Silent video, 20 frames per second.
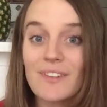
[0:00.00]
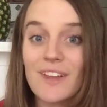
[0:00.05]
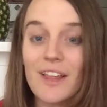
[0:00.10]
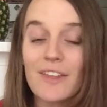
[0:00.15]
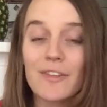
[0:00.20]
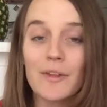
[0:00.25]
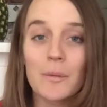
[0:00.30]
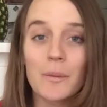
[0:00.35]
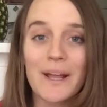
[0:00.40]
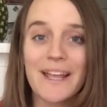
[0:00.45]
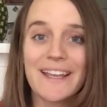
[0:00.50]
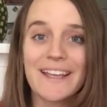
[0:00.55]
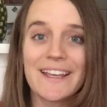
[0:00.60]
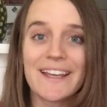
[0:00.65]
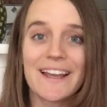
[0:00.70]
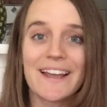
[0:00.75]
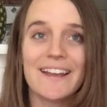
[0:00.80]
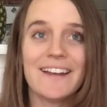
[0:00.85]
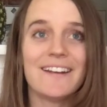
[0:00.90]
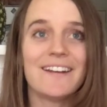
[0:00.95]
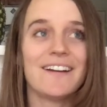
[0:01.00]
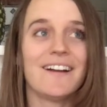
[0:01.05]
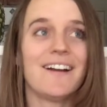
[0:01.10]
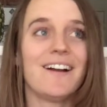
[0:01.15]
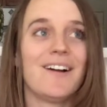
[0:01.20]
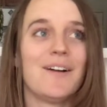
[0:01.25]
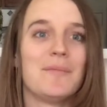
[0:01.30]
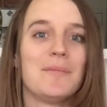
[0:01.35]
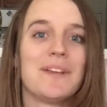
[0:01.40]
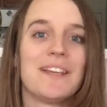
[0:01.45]
The weight gain.
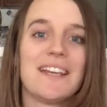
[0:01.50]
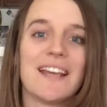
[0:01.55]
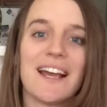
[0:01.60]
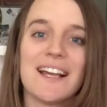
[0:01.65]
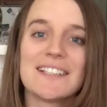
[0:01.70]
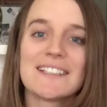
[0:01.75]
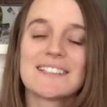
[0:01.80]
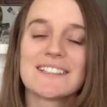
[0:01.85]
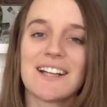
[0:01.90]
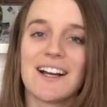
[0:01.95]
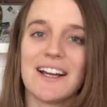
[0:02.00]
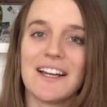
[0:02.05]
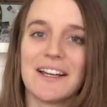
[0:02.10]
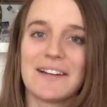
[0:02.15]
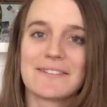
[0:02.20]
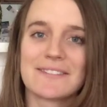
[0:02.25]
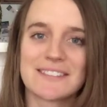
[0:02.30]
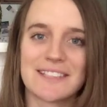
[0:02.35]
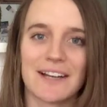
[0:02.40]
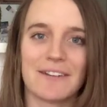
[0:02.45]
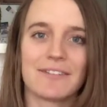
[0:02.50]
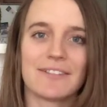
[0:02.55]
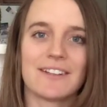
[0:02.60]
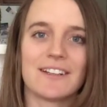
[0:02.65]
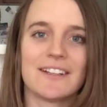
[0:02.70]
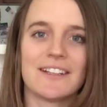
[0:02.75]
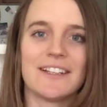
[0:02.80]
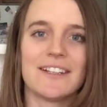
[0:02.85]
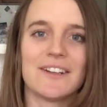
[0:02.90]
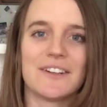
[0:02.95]
Yes, I have
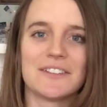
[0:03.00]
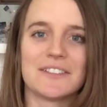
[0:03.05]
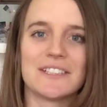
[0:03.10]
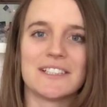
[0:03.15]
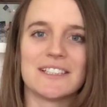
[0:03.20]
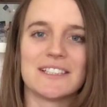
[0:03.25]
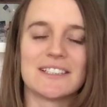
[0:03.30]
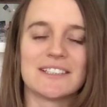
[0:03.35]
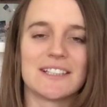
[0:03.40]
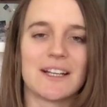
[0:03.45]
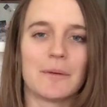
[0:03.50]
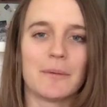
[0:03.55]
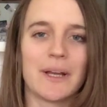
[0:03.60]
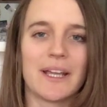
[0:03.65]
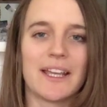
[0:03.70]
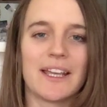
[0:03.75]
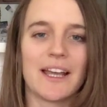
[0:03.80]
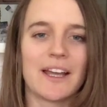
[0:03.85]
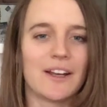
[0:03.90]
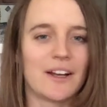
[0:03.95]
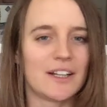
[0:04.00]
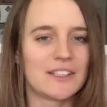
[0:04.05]
definitely noticed a weight gain.